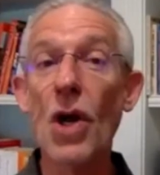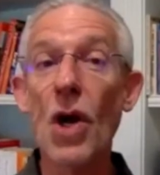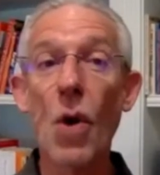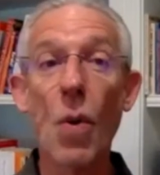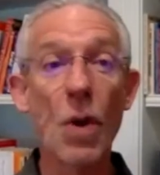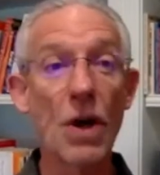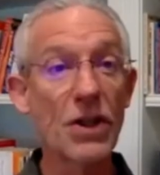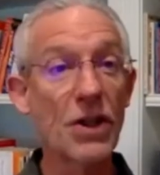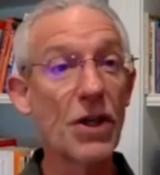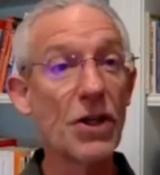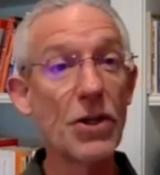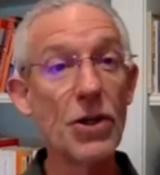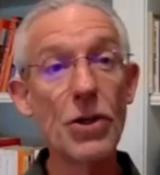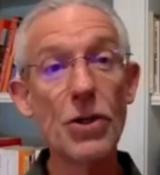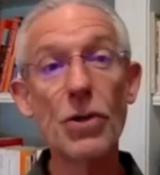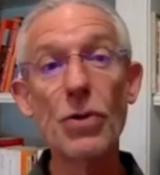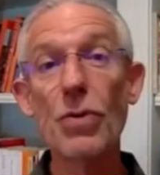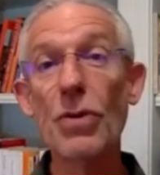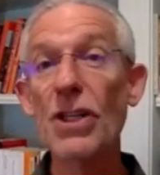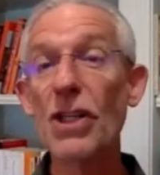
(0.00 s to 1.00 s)
what the
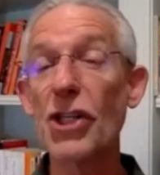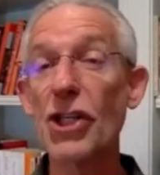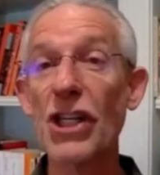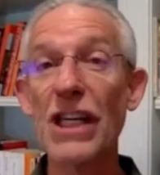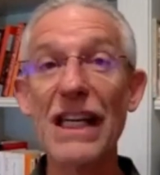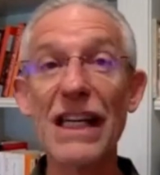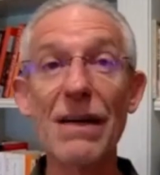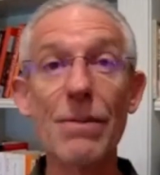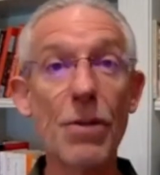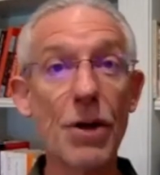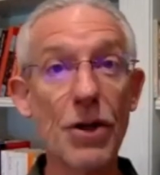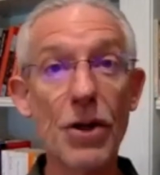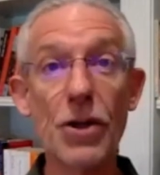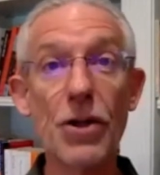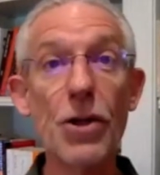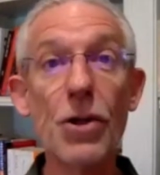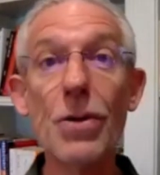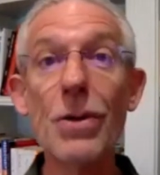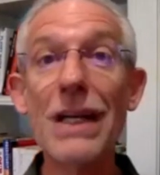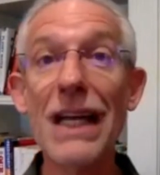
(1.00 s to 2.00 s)
new regime or the
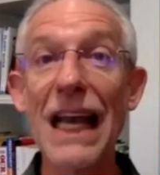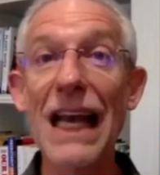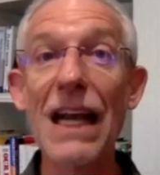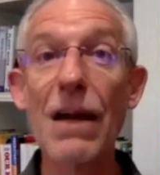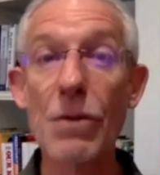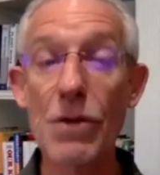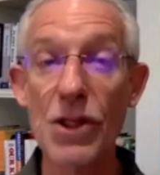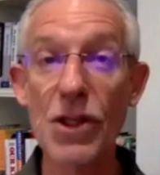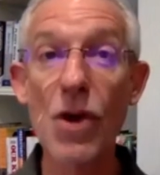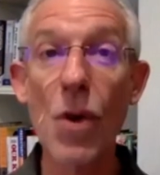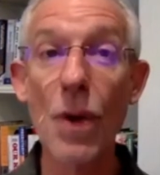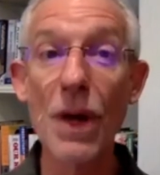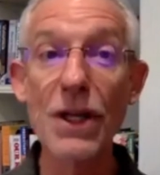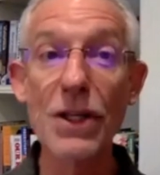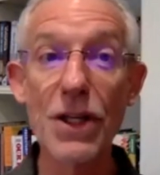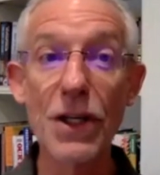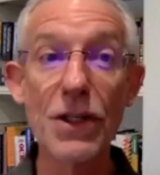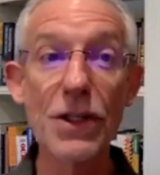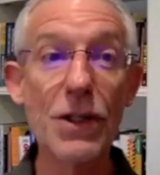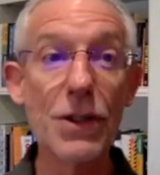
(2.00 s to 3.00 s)
new king was going
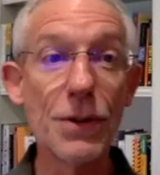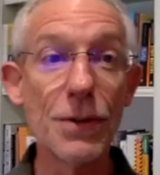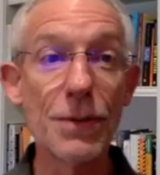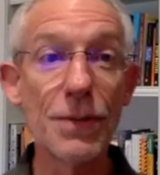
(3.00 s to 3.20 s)
to do.